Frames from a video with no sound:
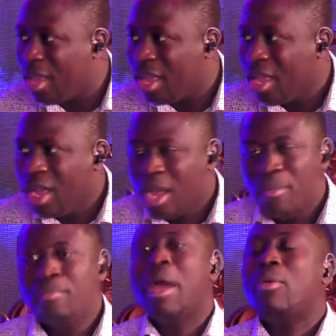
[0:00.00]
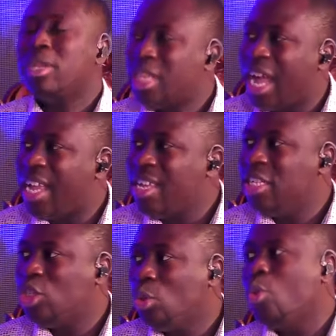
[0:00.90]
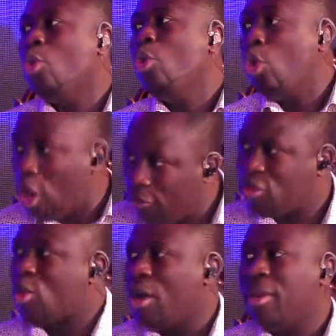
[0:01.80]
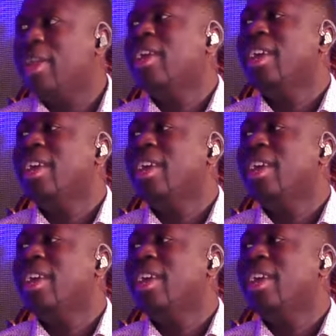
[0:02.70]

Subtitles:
marital issue, love story,